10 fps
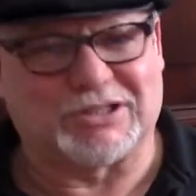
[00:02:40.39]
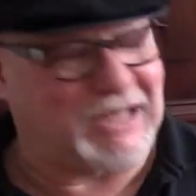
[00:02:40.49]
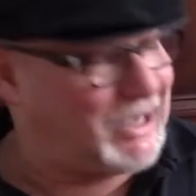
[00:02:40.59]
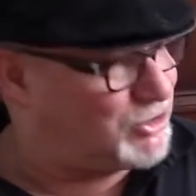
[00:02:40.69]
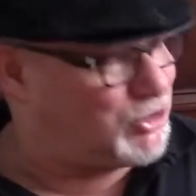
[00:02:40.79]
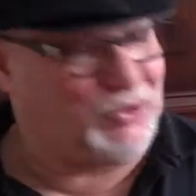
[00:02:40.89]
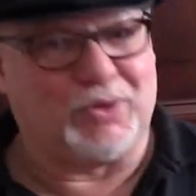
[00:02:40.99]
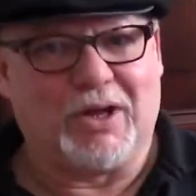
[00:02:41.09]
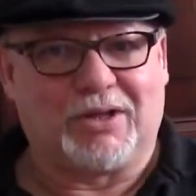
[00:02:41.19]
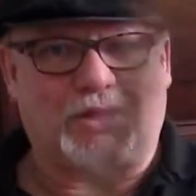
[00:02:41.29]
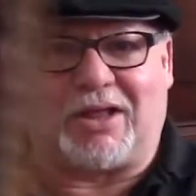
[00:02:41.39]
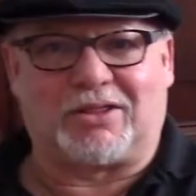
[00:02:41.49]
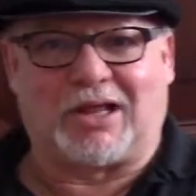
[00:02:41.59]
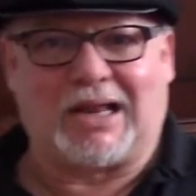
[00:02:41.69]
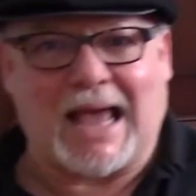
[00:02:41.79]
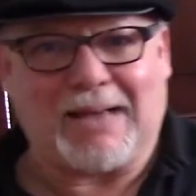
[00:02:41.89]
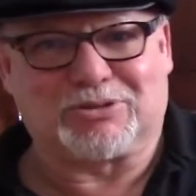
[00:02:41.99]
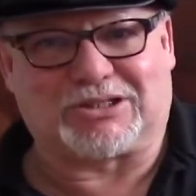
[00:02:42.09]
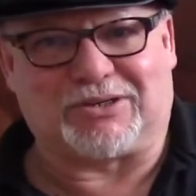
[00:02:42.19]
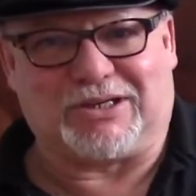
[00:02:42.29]
to say too that the
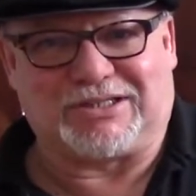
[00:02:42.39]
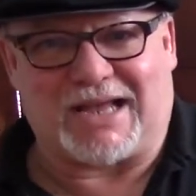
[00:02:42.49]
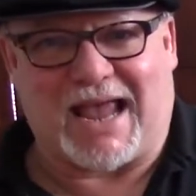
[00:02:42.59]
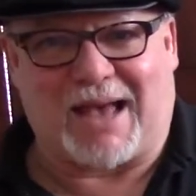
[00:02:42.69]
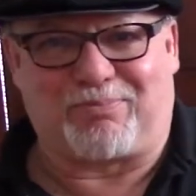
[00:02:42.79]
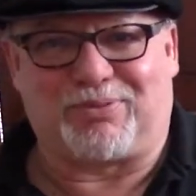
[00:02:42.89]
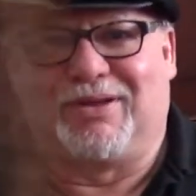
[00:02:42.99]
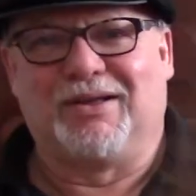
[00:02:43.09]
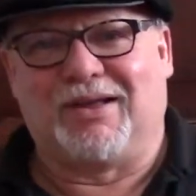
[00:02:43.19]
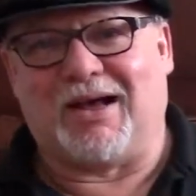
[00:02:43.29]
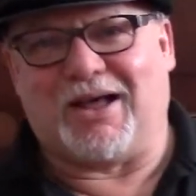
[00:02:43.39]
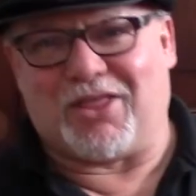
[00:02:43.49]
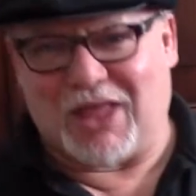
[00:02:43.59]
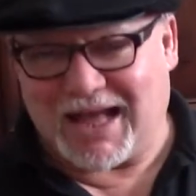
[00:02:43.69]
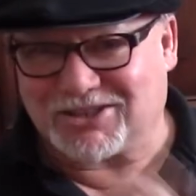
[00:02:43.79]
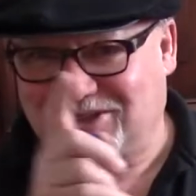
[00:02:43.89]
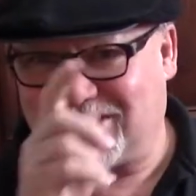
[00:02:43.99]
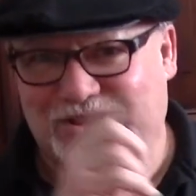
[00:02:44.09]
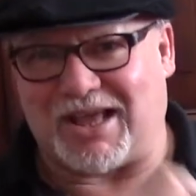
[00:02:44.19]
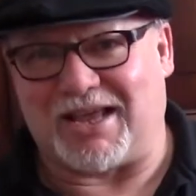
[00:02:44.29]
Lab Series amp, uh, that's
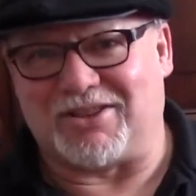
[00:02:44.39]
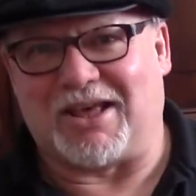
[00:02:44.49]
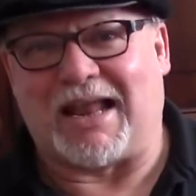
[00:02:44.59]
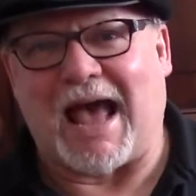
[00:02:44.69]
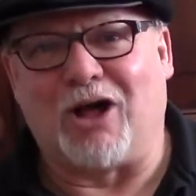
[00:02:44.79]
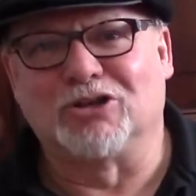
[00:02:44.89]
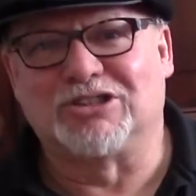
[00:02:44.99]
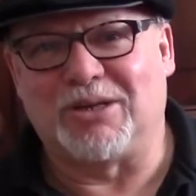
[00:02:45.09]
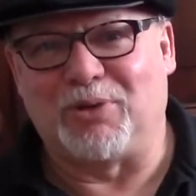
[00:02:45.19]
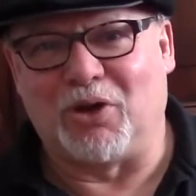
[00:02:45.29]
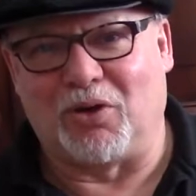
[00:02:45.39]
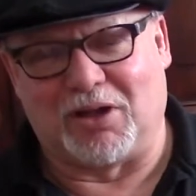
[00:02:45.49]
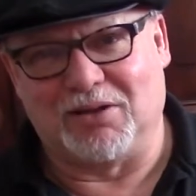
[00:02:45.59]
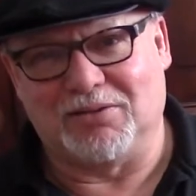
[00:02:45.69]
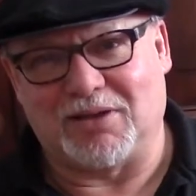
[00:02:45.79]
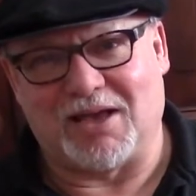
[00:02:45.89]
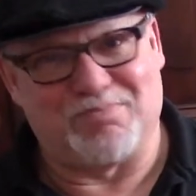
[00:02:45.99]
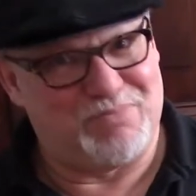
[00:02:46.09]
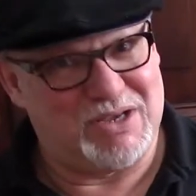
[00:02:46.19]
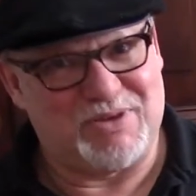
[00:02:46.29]
the thing that Al Di Meola
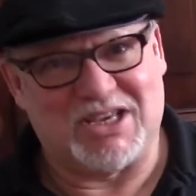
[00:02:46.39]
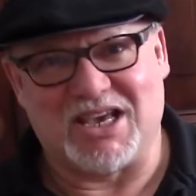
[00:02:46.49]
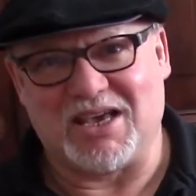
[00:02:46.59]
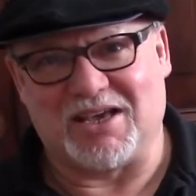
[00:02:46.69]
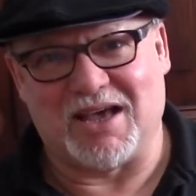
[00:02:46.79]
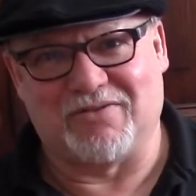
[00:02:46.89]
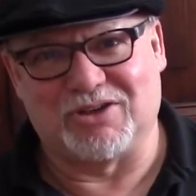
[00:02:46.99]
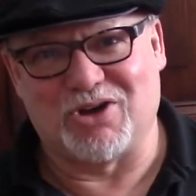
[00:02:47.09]
and BB King have in